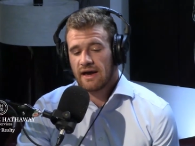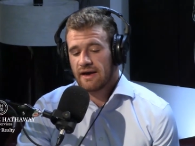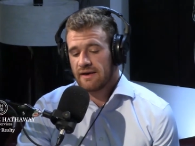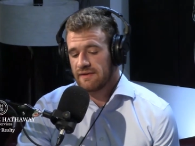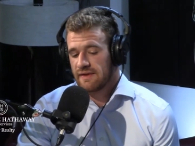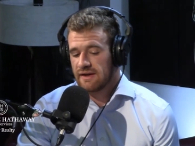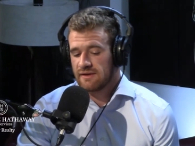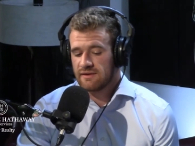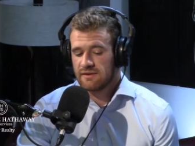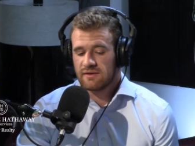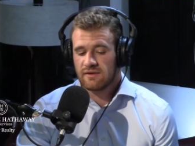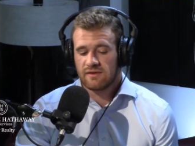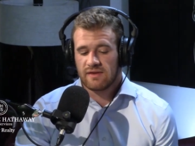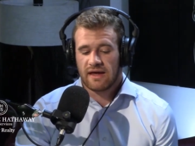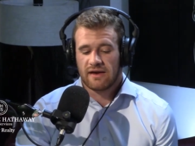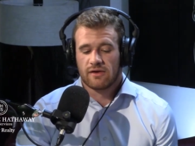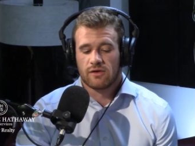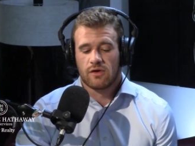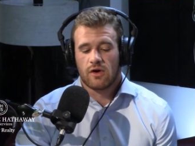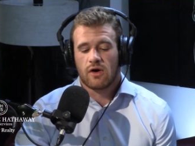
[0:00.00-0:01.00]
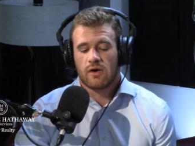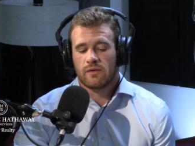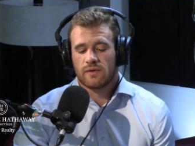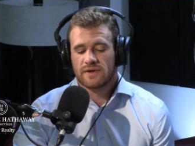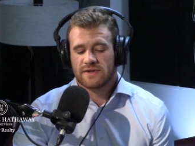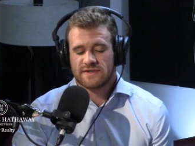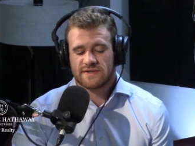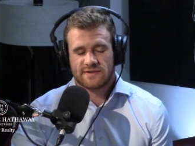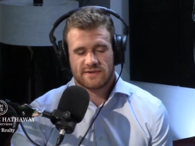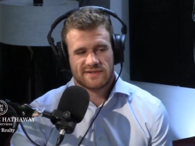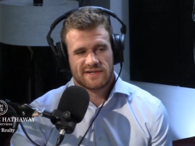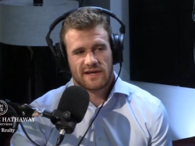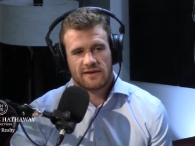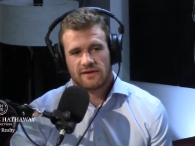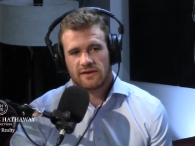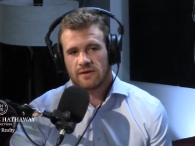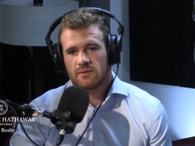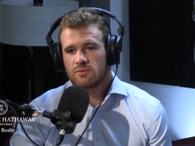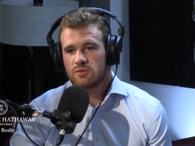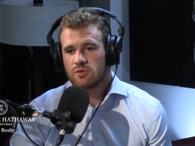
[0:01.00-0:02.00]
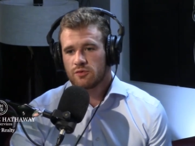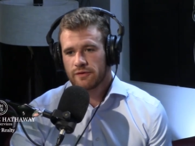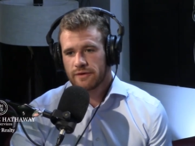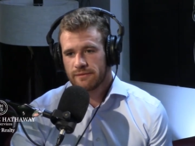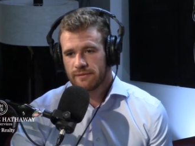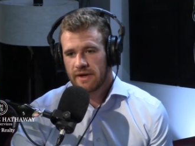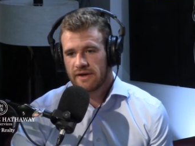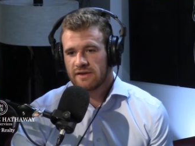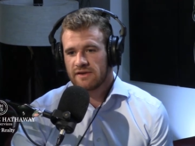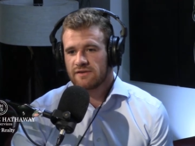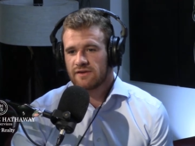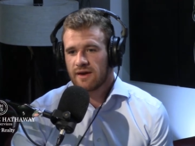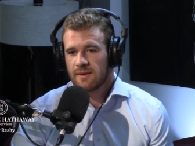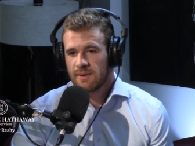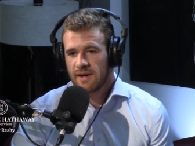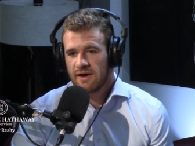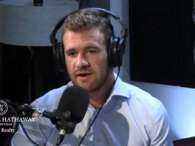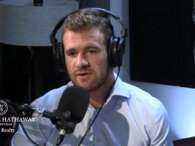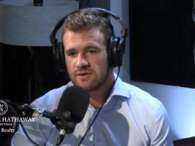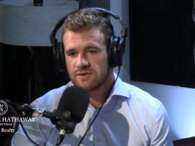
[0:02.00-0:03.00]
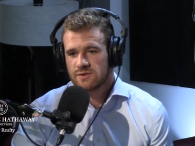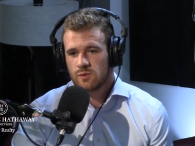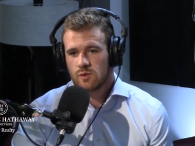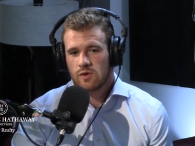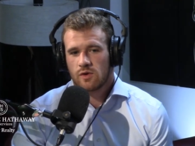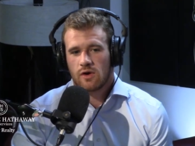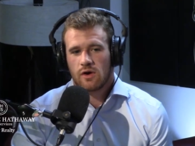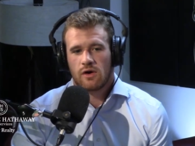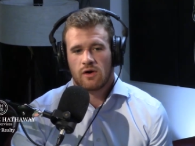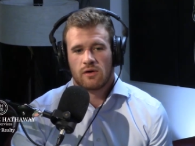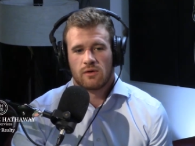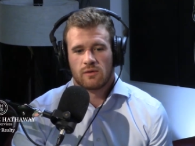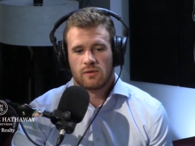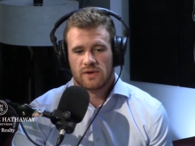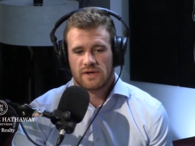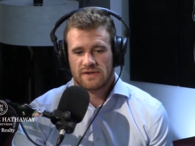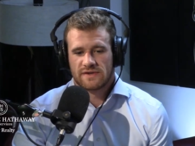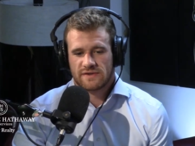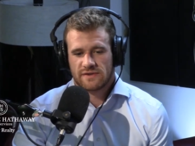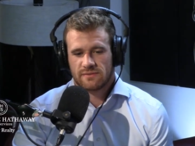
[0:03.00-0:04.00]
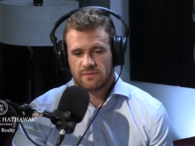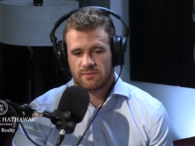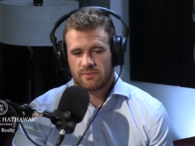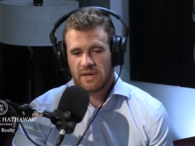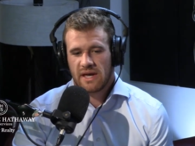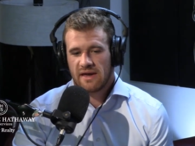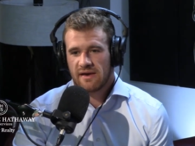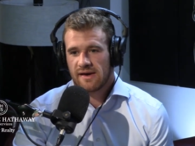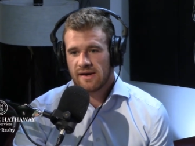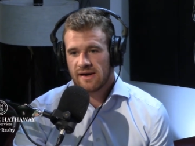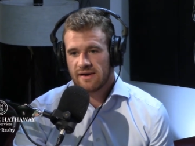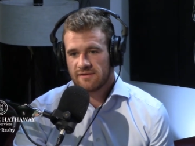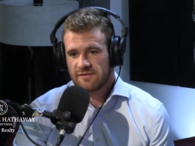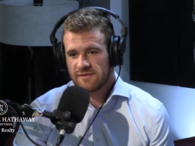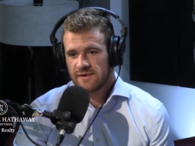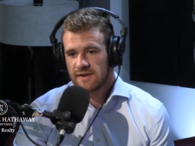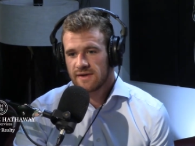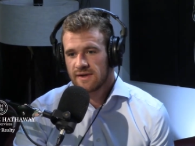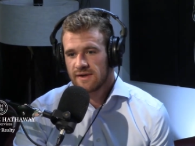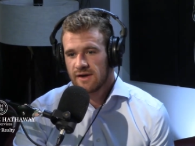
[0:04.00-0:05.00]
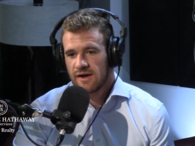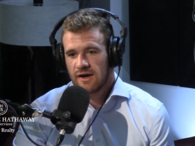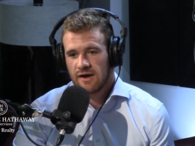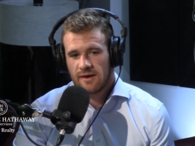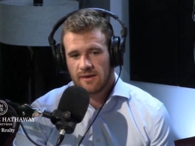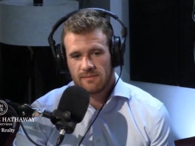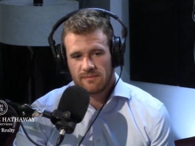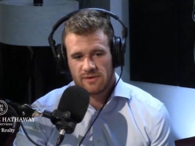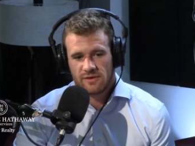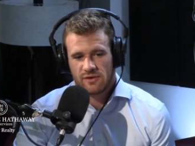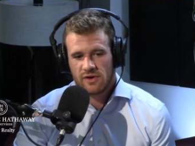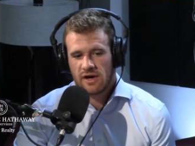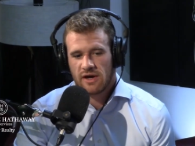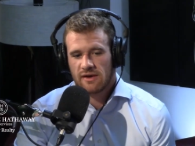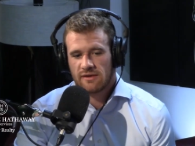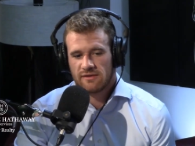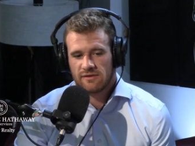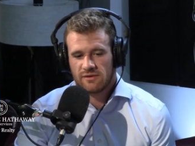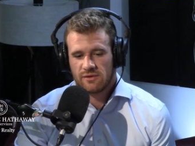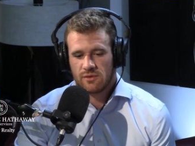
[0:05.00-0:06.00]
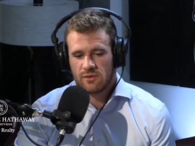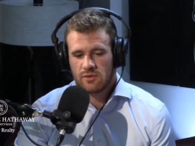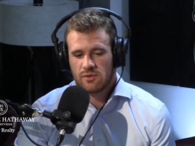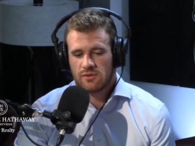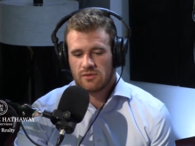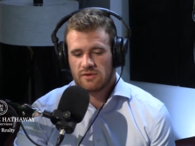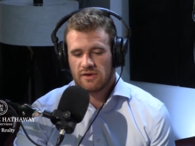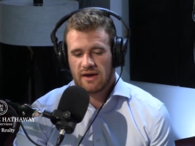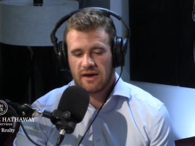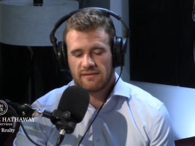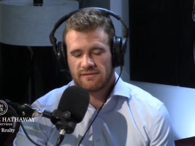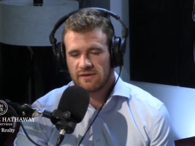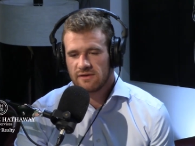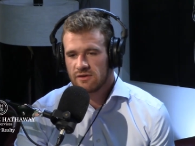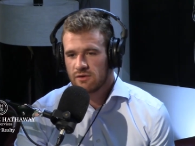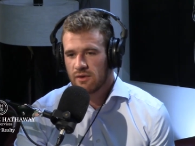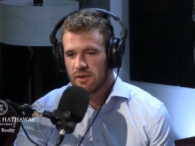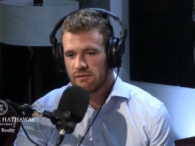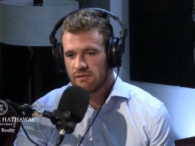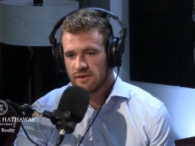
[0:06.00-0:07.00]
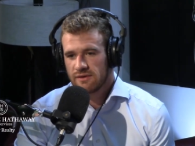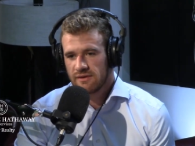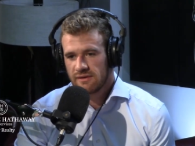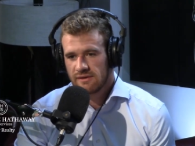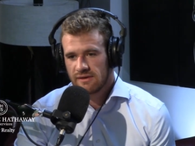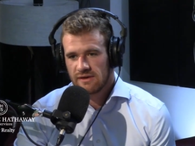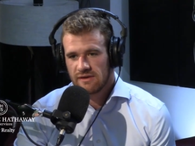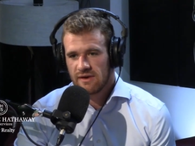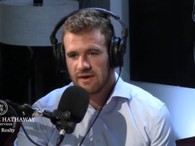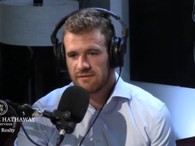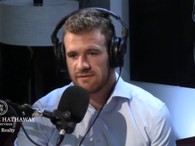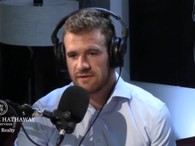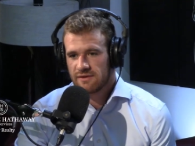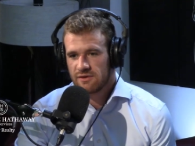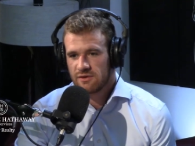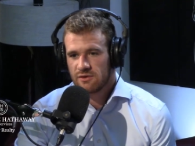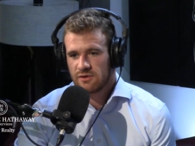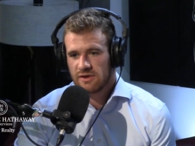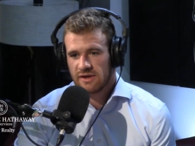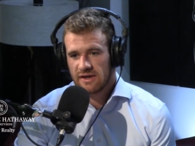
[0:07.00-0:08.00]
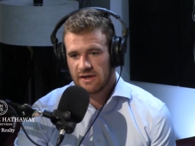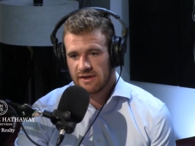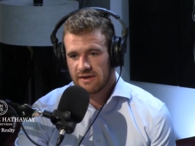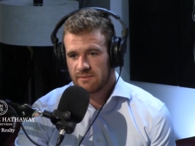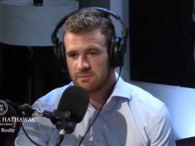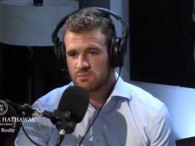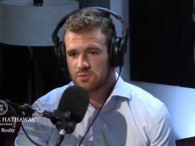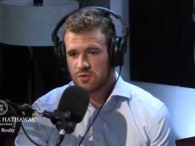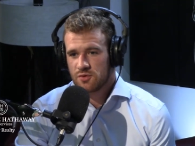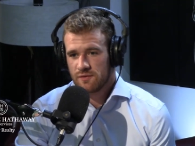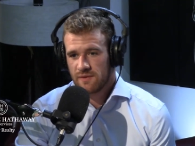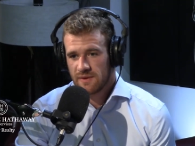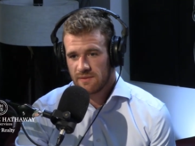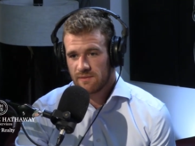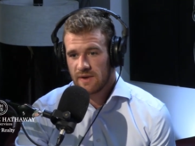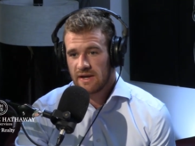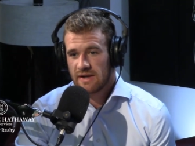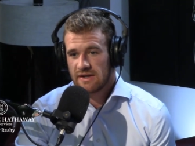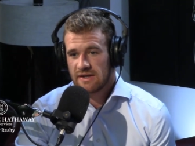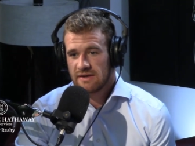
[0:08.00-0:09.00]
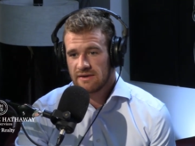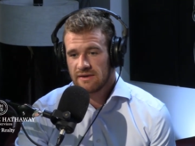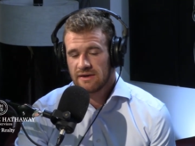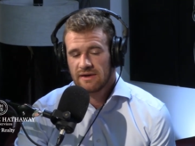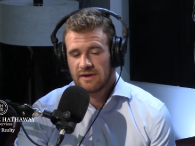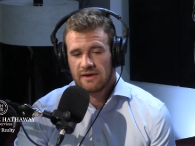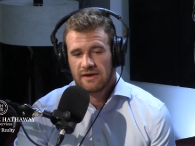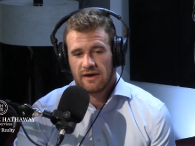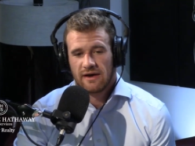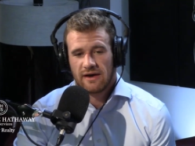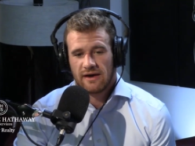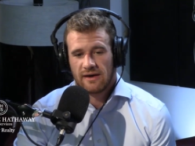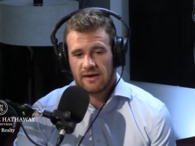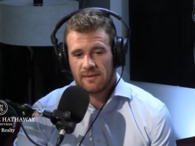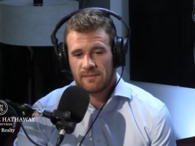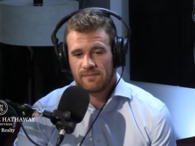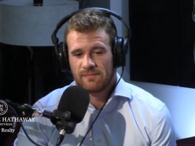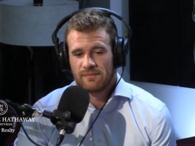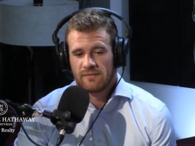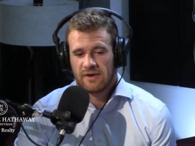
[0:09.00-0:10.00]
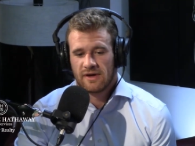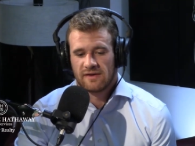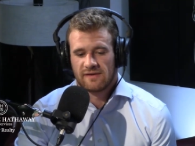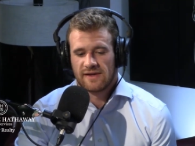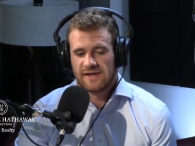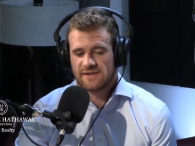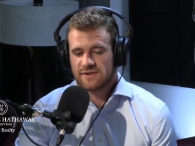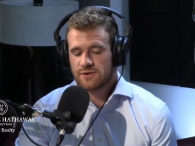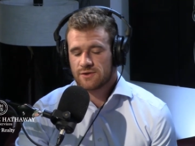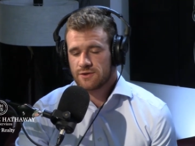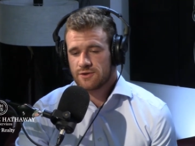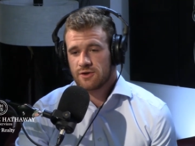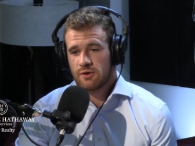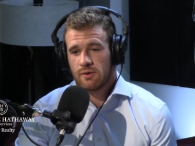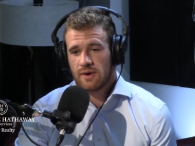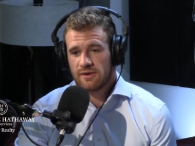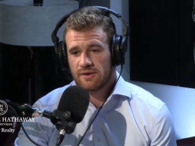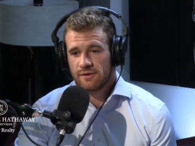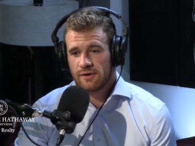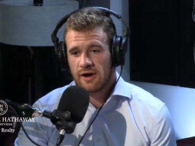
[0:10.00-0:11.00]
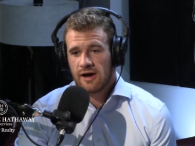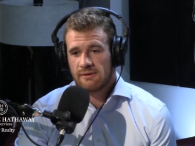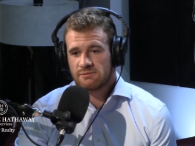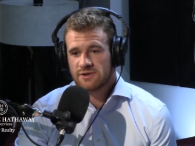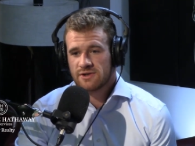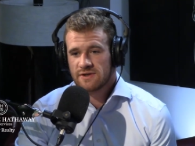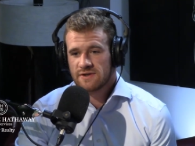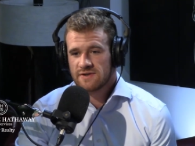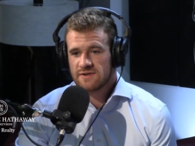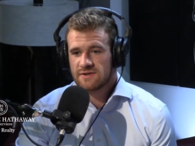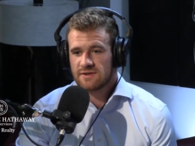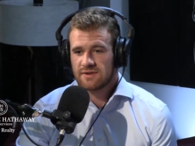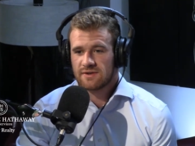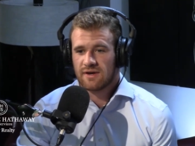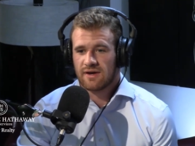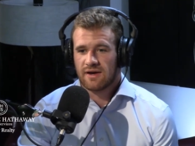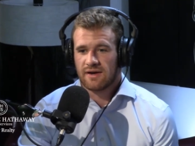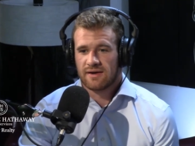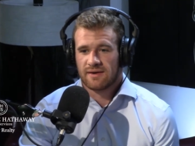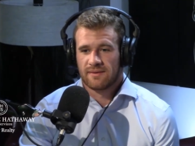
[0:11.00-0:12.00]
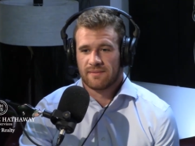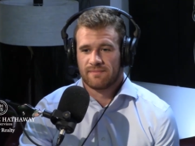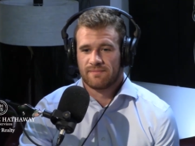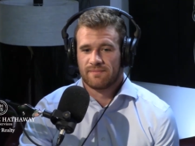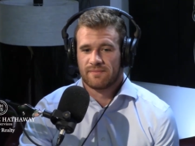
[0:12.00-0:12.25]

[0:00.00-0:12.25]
that, that'll always, selling a move-in ready type house will always pay off. Um, you got to do, you have to do everything that you have to do to get it move-in ready, um, unless there's no other options. Um,